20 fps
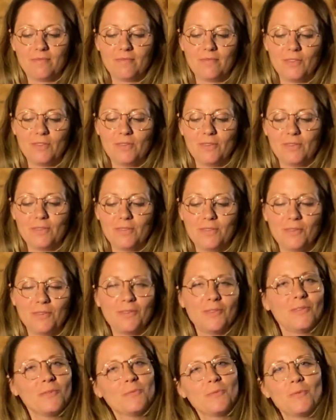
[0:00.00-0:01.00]

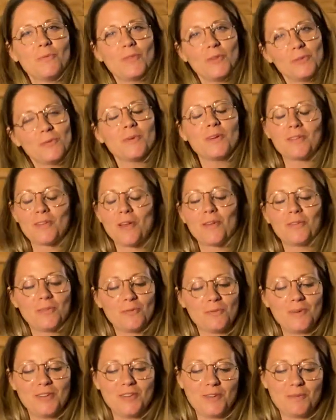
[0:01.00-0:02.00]
This one is
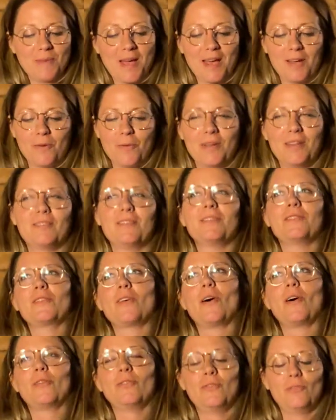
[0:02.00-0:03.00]
also reaching back a ways. It's
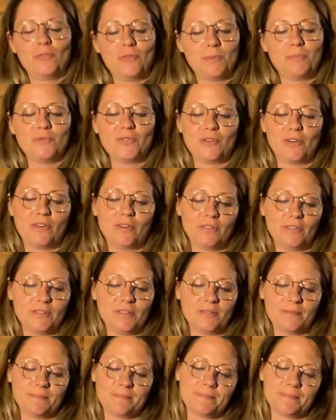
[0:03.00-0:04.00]
called Scriptures.